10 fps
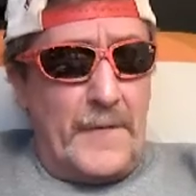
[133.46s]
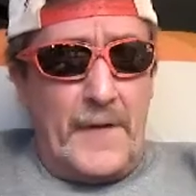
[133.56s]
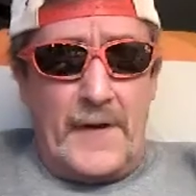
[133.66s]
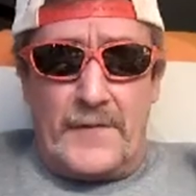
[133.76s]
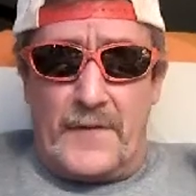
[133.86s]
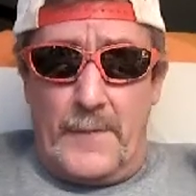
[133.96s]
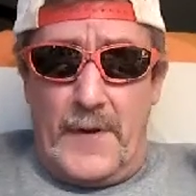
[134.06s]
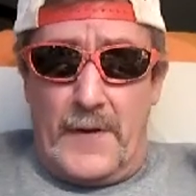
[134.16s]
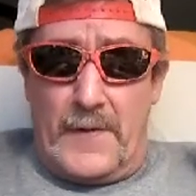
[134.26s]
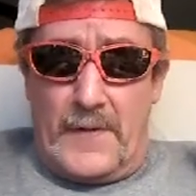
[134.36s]
think it's going to
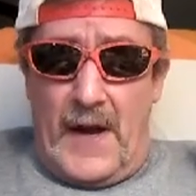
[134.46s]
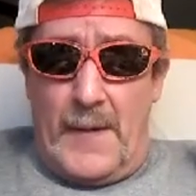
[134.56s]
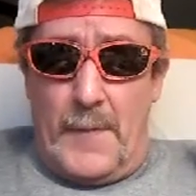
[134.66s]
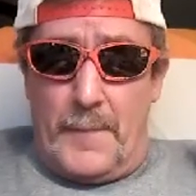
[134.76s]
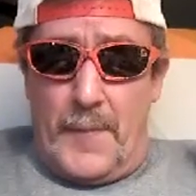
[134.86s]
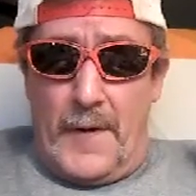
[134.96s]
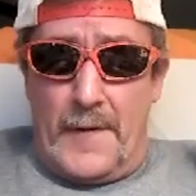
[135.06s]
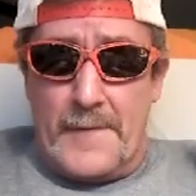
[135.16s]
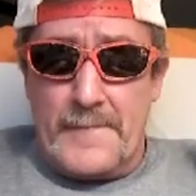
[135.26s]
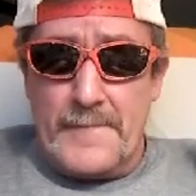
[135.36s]
be a good game up
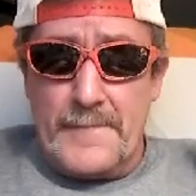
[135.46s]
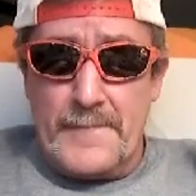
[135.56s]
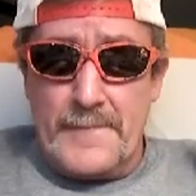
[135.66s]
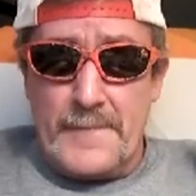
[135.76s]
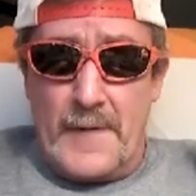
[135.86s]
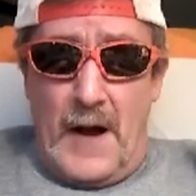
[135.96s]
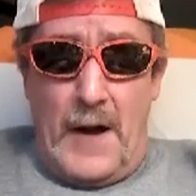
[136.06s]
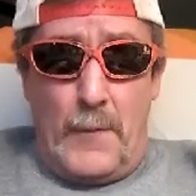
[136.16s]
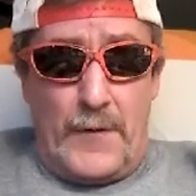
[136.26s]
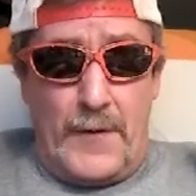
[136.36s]
there.
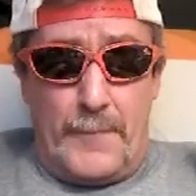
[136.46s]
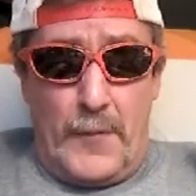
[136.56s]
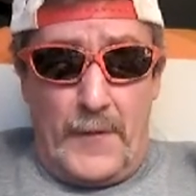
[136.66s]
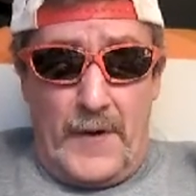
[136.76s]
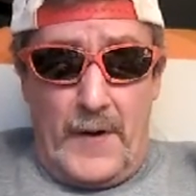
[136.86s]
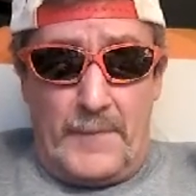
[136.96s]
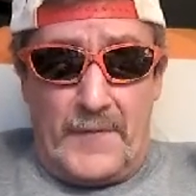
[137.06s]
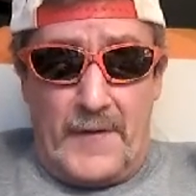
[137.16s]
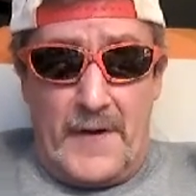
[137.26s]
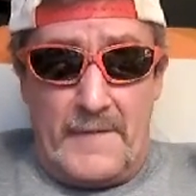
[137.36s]
Iowa could pull the
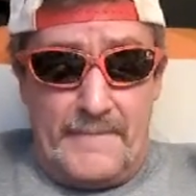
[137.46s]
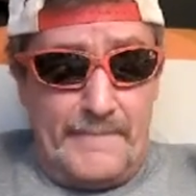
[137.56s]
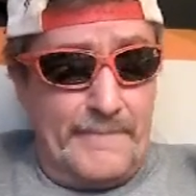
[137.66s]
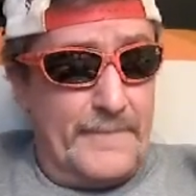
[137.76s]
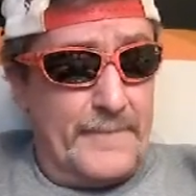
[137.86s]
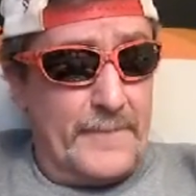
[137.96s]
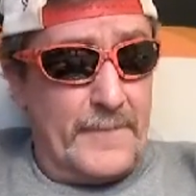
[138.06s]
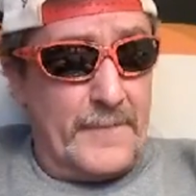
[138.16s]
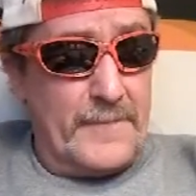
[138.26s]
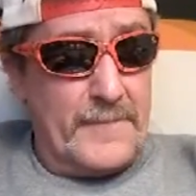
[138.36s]
upset.
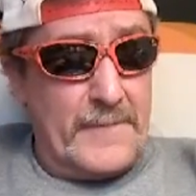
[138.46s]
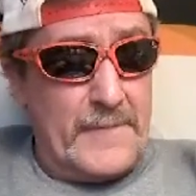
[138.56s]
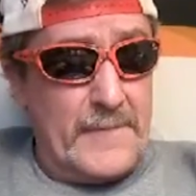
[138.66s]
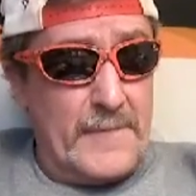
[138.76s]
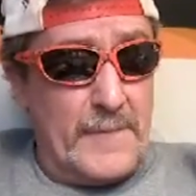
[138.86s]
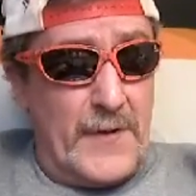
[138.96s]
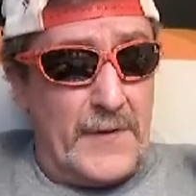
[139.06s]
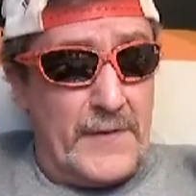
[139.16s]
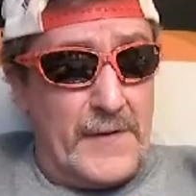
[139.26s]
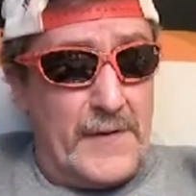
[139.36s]

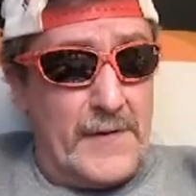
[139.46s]
But